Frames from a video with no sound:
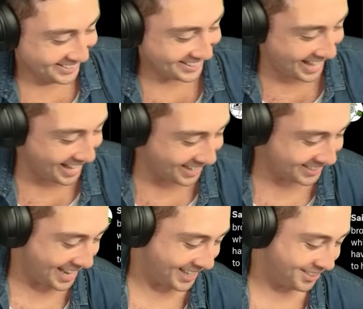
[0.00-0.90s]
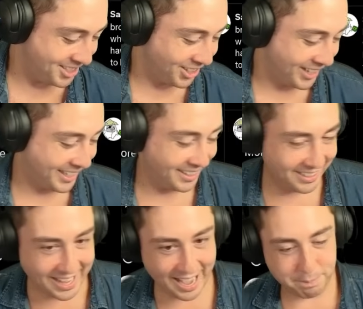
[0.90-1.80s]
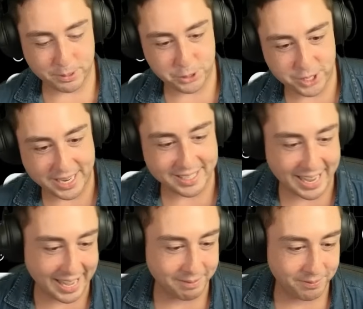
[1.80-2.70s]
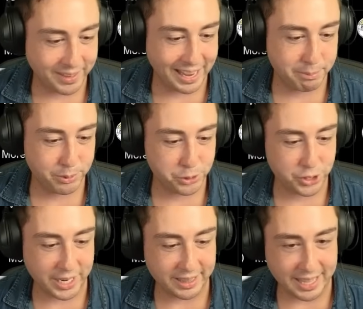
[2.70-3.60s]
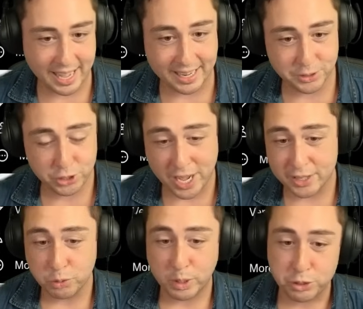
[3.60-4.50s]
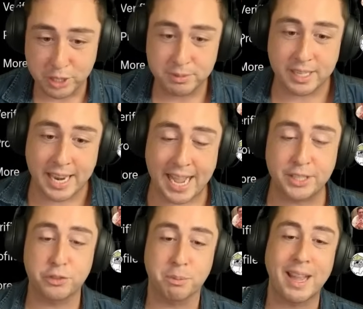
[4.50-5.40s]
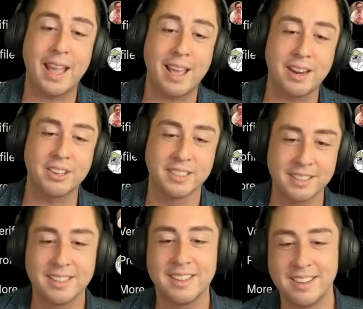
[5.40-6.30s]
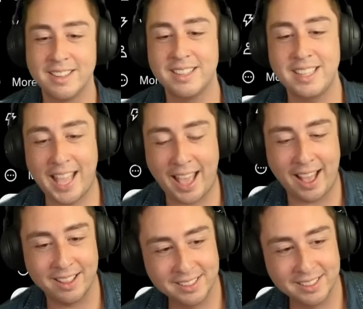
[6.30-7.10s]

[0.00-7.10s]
Hey, thank you, Zoik. I appreciate that. I appreciate that. I decided to wear something nice for my hater. Yeah.